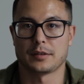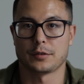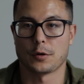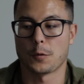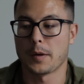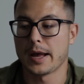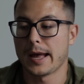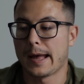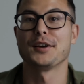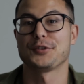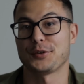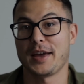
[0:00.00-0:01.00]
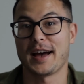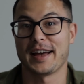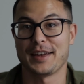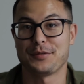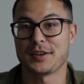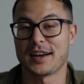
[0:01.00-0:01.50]
So yeah,
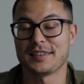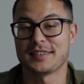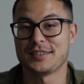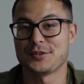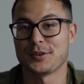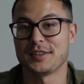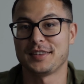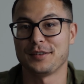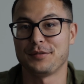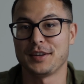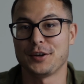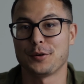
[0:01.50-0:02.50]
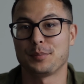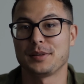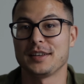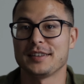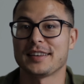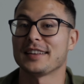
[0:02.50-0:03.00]
if you guys enjoyed the video,
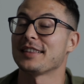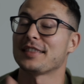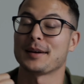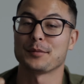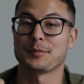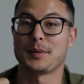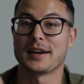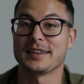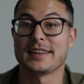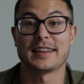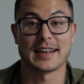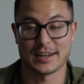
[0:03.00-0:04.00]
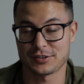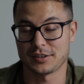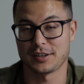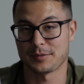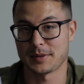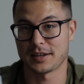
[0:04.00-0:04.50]
please hit the thumbs button. It actually
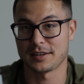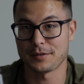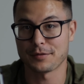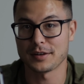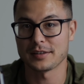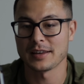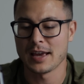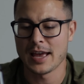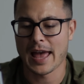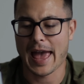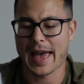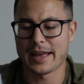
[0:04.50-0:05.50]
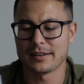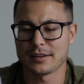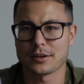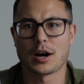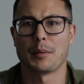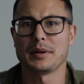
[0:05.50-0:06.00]
does make a difference.
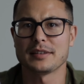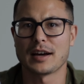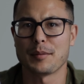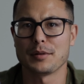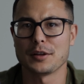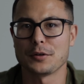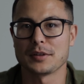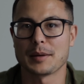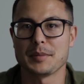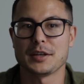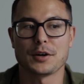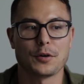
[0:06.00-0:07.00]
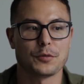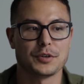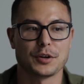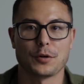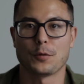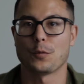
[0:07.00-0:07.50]
And comment down below. Let me know,
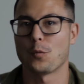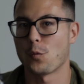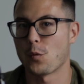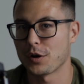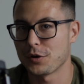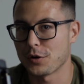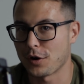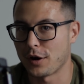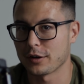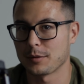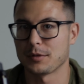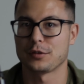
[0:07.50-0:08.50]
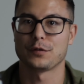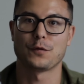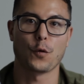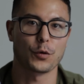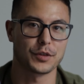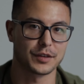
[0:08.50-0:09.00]
what are your arguments
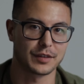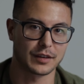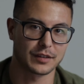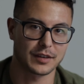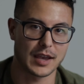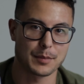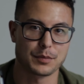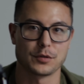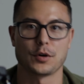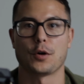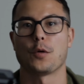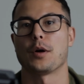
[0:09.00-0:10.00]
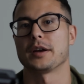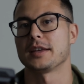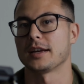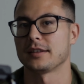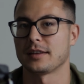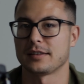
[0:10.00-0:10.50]
for the 6K Pro,
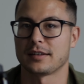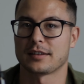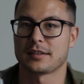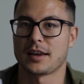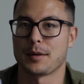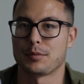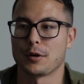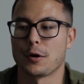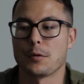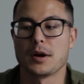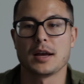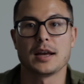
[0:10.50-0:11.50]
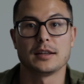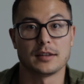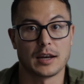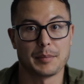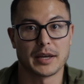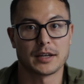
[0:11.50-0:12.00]
against the 6K Pro?
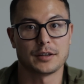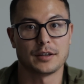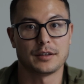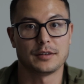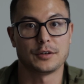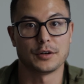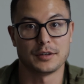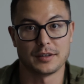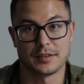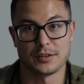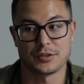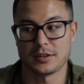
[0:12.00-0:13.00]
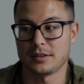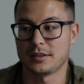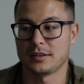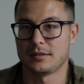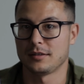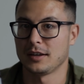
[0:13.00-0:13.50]
Did I make a good decision?
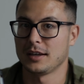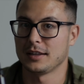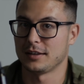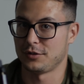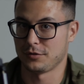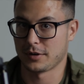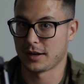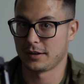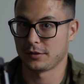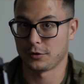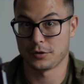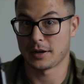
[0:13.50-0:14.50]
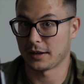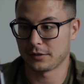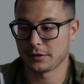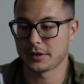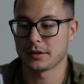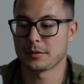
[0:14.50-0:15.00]
Are you guys
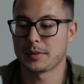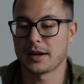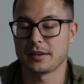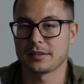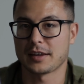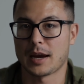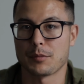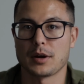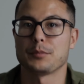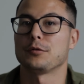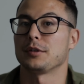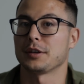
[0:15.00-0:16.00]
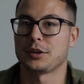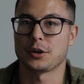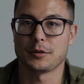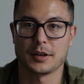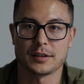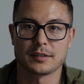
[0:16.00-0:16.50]
looking to buy this camera? I'm really
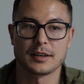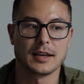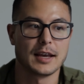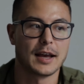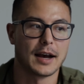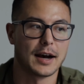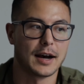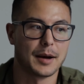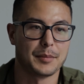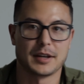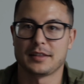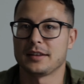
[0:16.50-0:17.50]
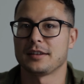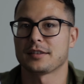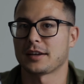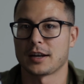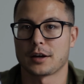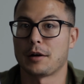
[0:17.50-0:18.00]
curious. And I think this
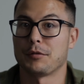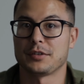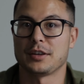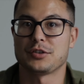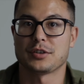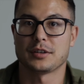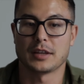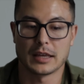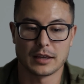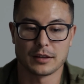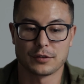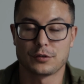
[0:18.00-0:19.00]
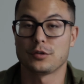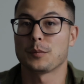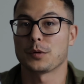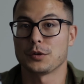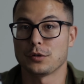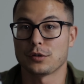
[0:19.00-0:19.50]
kind of conversation is
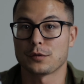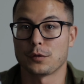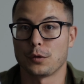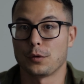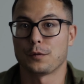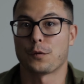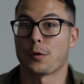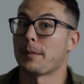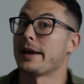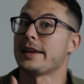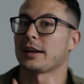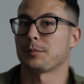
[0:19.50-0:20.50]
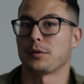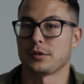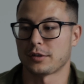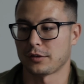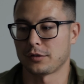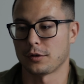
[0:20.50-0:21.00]
super useful for my next
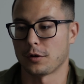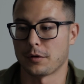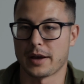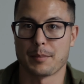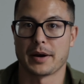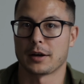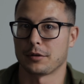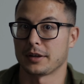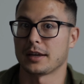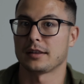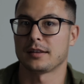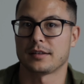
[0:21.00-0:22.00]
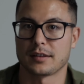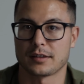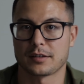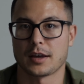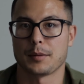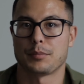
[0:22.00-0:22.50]
purchase. Am I going to get the
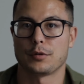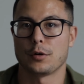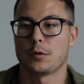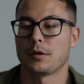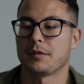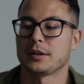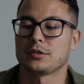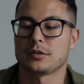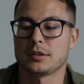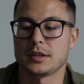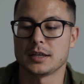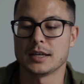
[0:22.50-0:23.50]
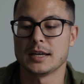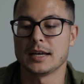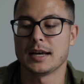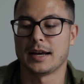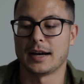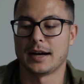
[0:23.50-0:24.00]
6K Pro eventually?
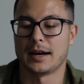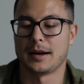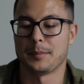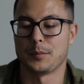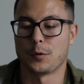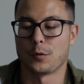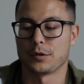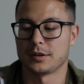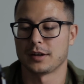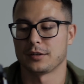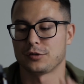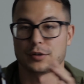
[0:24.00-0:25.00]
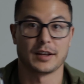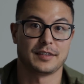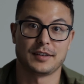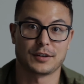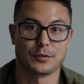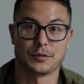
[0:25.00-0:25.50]
Or did I try to
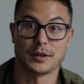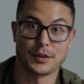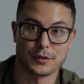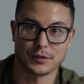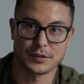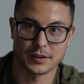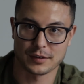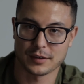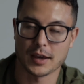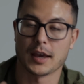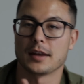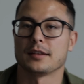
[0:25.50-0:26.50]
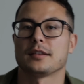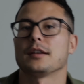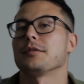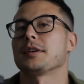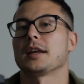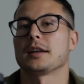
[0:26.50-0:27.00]
stick to another 6K instead
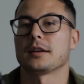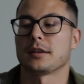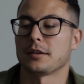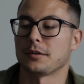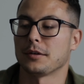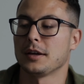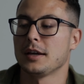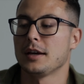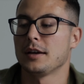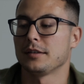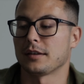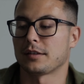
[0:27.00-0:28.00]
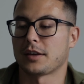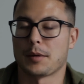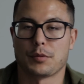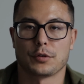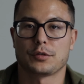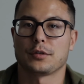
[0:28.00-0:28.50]
of getting another 6K
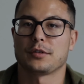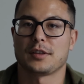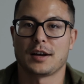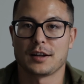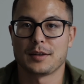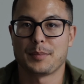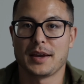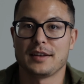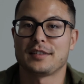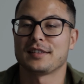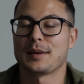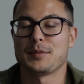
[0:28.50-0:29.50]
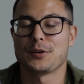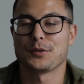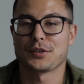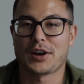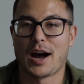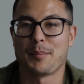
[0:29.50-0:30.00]
Pro? So there's a lot of debates. Let me know in
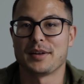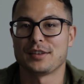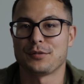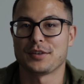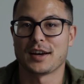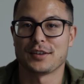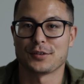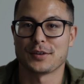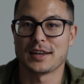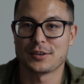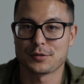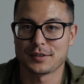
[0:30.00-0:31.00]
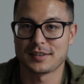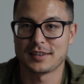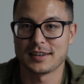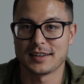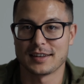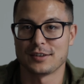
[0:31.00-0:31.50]
the comments if you guys are
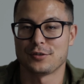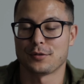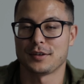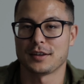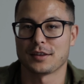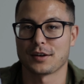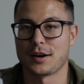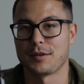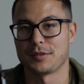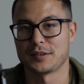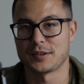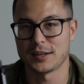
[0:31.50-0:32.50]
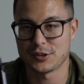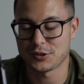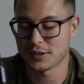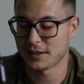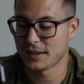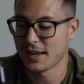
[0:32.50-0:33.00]
interested in joining the
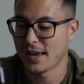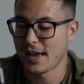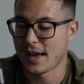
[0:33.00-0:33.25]
conversation.